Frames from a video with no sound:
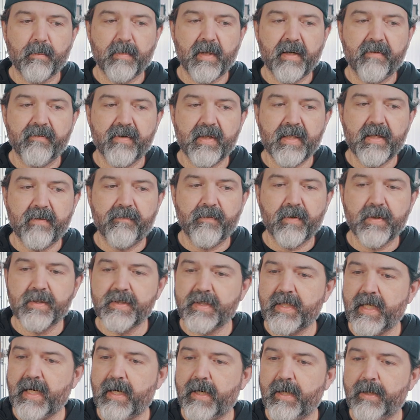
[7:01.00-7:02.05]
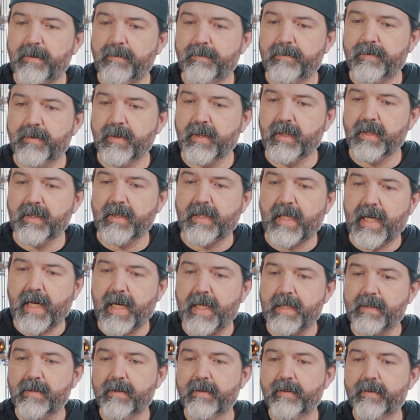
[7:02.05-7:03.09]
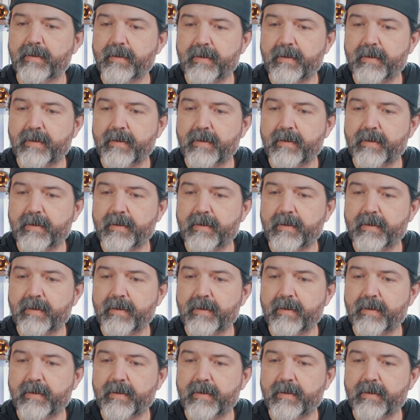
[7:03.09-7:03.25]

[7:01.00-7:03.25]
bit of a difference there. Look at that.